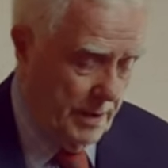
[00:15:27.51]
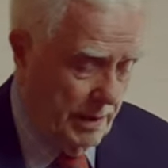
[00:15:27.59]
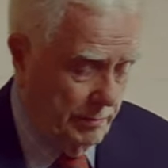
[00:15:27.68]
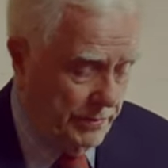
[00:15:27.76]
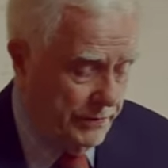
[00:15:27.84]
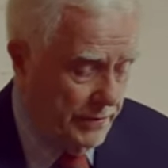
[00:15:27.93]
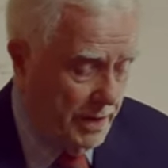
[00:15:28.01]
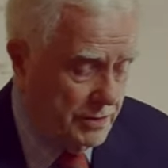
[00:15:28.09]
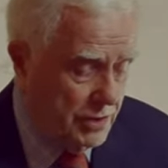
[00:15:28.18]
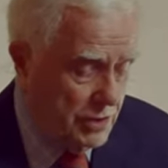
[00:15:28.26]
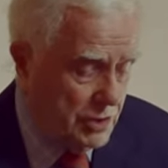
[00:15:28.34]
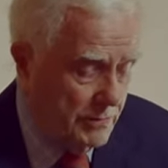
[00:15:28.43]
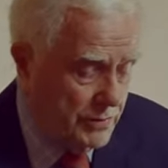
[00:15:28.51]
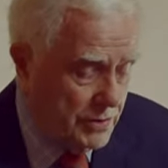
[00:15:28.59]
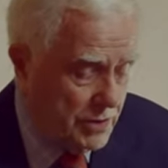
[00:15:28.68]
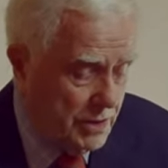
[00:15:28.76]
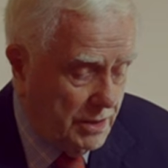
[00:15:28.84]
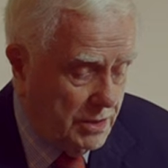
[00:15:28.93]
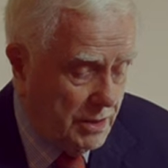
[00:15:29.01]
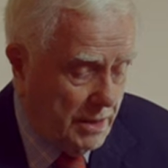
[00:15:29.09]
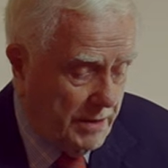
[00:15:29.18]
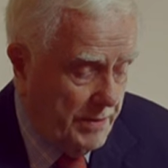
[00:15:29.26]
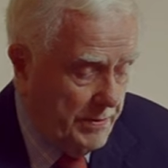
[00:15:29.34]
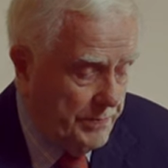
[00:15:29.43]
It was Francis of
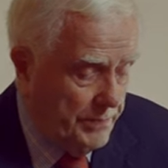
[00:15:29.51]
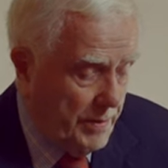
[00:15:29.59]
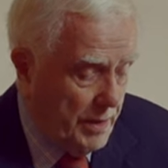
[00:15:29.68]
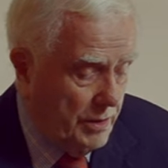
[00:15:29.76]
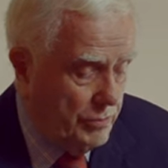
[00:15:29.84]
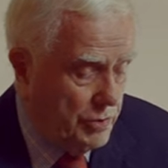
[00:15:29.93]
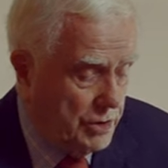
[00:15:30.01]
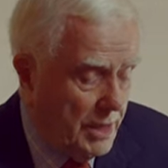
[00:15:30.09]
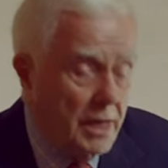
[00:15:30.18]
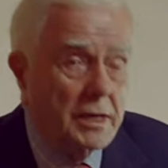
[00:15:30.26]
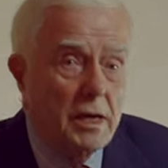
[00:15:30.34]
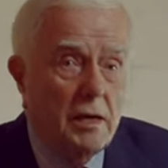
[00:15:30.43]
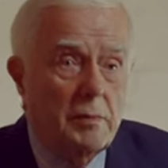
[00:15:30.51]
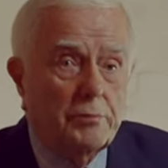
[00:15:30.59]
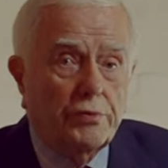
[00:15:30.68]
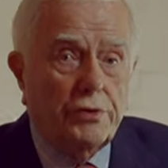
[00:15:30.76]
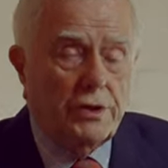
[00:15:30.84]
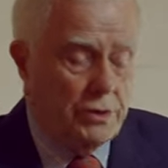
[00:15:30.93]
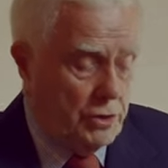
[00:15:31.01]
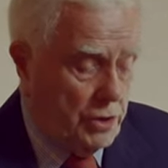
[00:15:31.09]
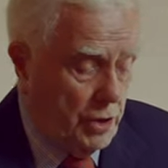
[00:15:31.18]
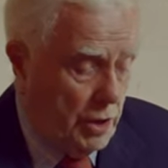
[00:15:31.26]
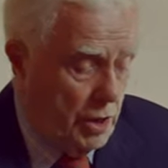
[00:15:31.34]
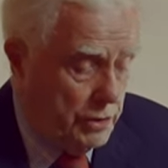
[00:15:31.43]
Assisi who said, "Preach
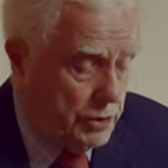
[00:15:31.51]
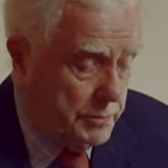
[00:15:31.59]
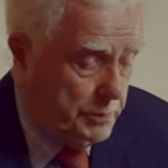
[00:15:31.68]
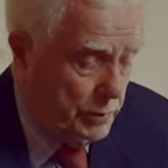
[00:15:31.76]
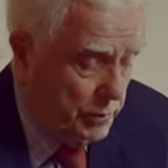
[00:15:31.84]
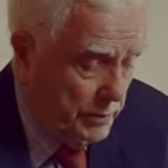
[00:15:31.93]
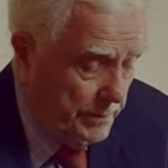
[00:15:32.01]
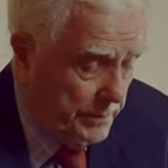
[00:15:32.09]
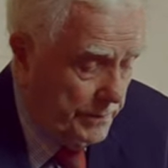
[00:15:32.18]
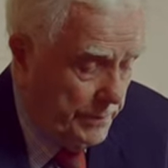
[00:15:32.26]
the gospel,